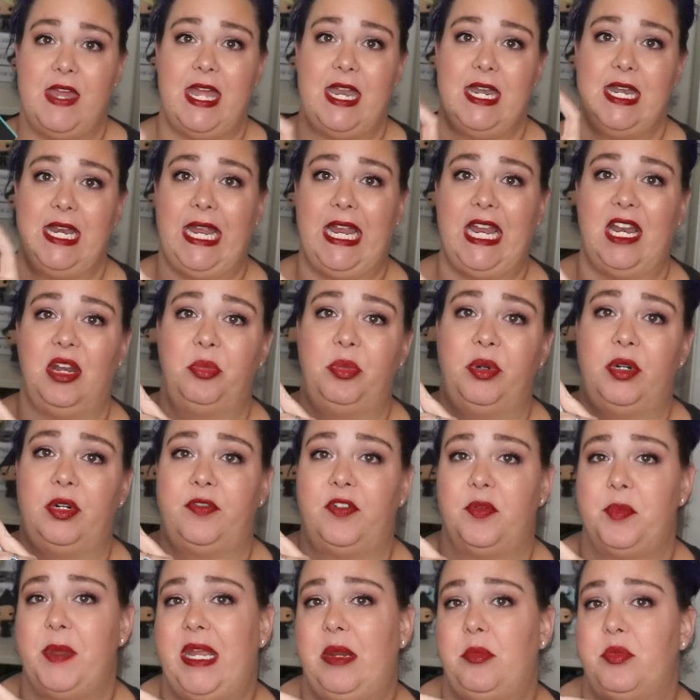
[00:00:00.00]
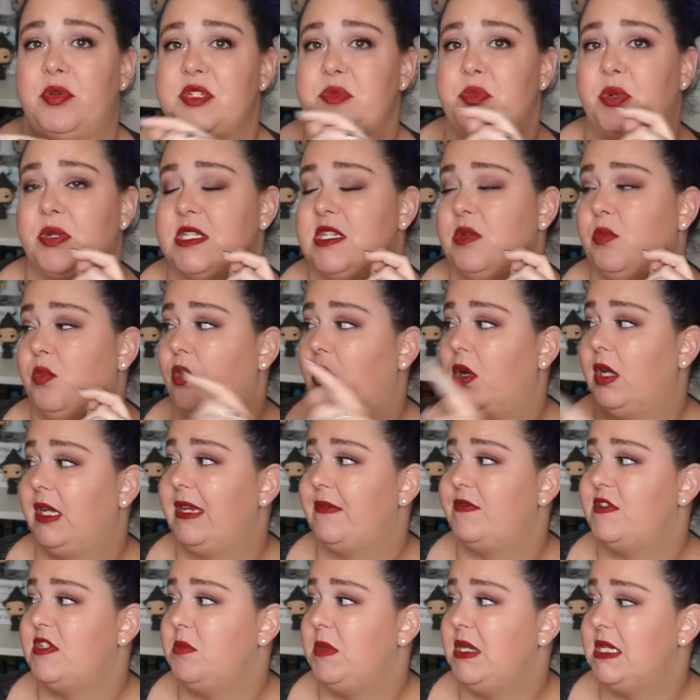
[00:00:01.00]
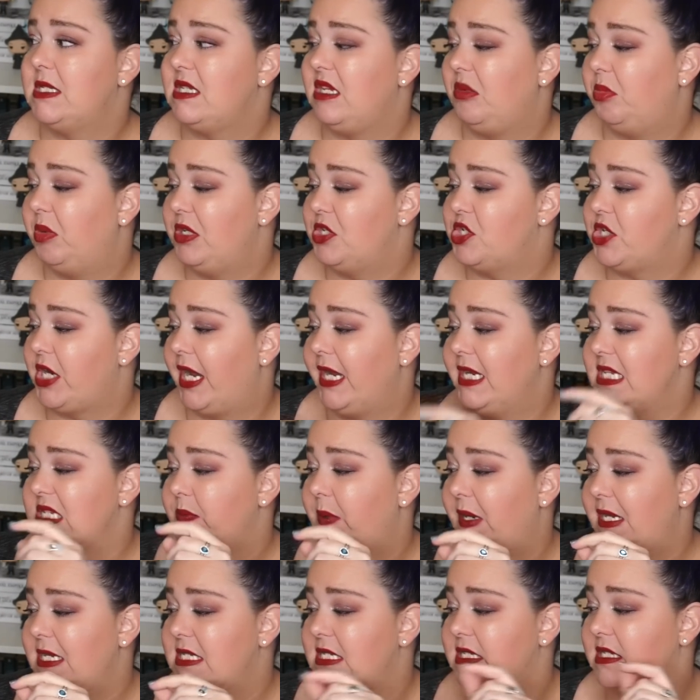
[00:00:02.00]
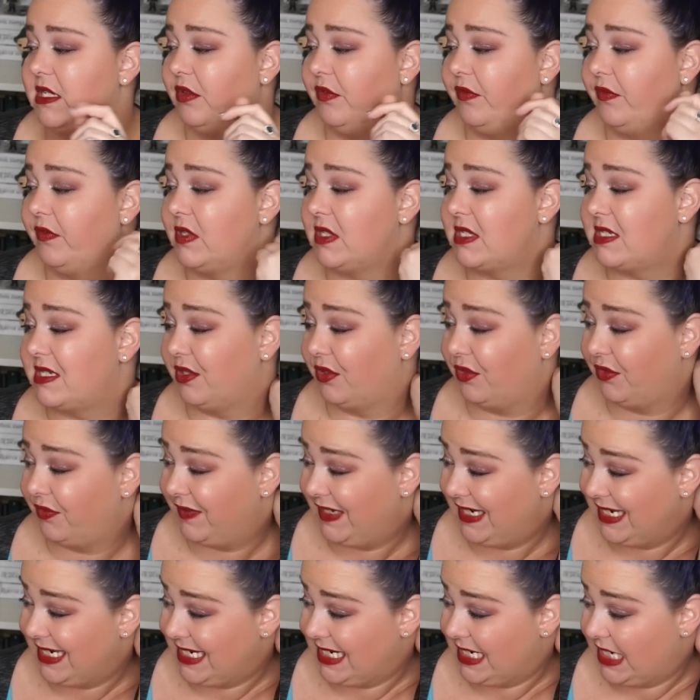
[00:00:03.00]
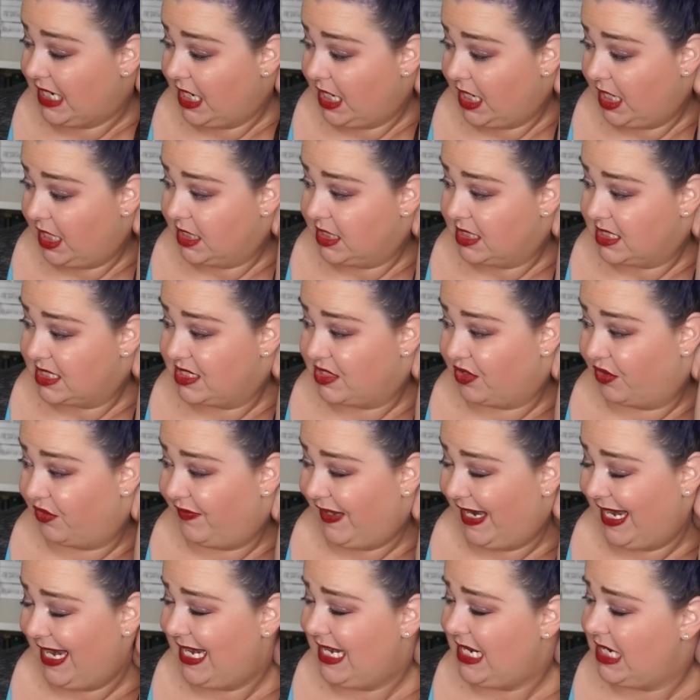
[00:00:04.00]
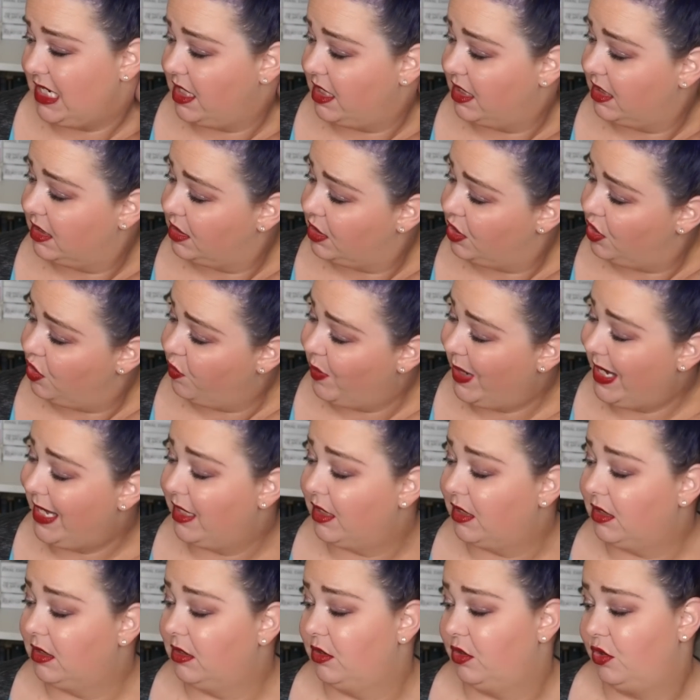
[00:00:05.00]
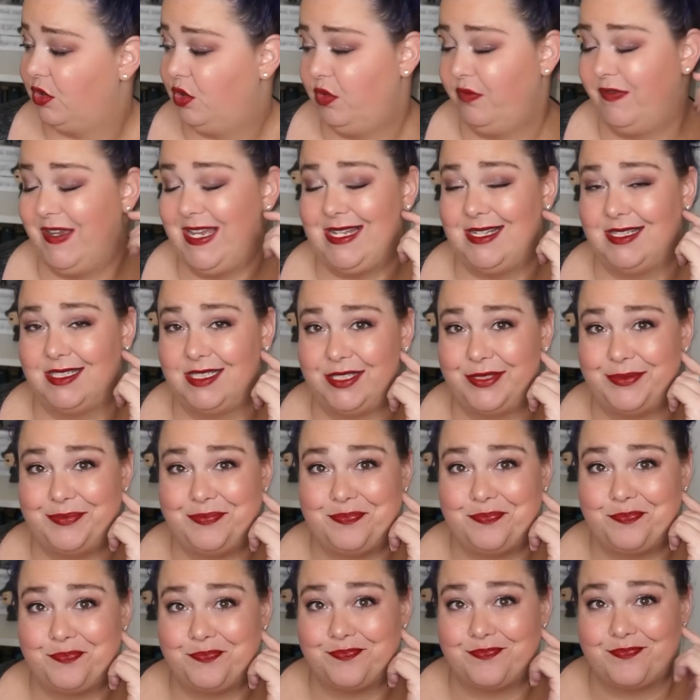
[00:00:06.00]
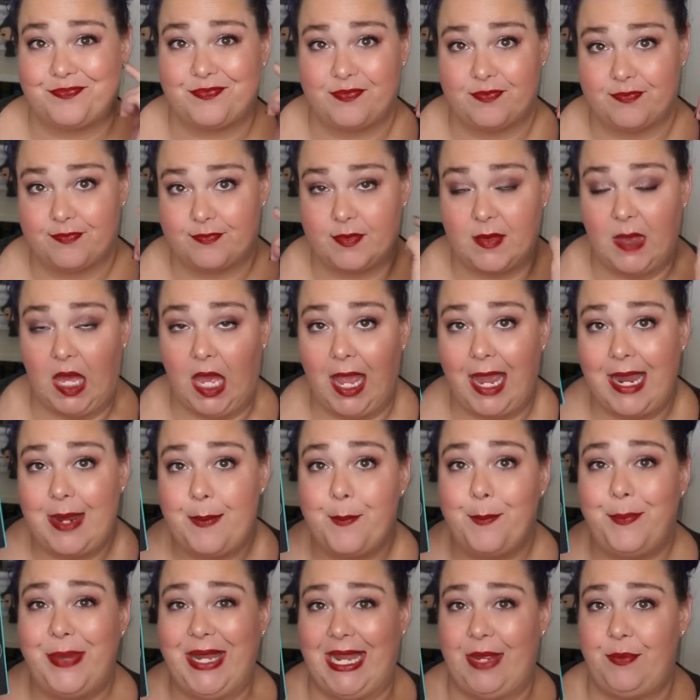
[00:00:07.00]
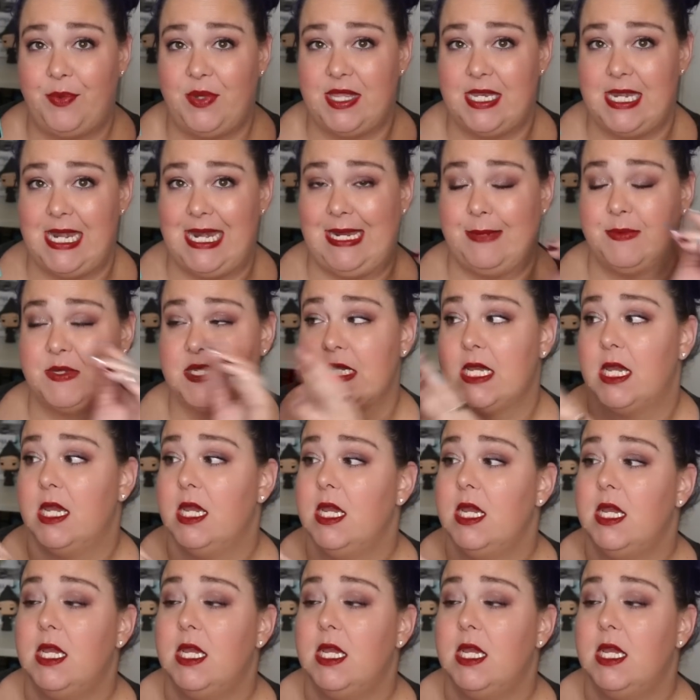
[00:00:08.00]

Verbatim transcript: then Amber from Amber's Books and More gifted me Sleeping Giants by Sylvain Sylvian, Sylvain Noel Neuvel, I'm bad with names.